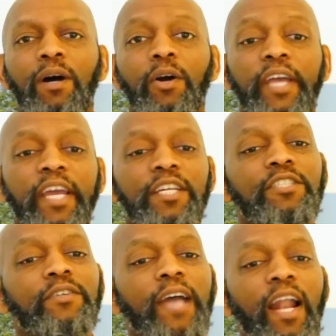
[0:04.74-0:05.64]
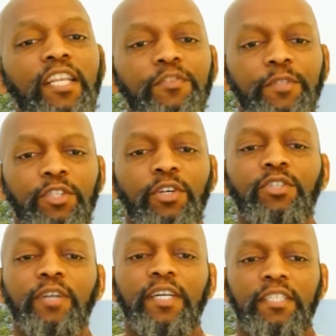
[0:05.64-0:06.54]
Okay, so now let's return
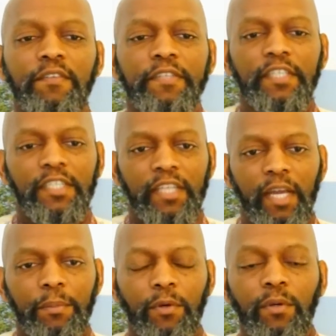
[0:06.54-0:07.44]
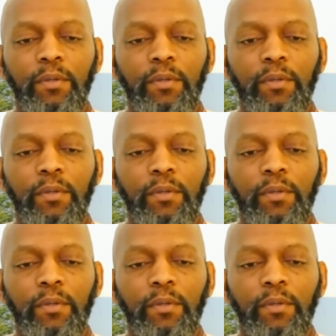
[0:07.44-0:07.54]
to our syphilis example.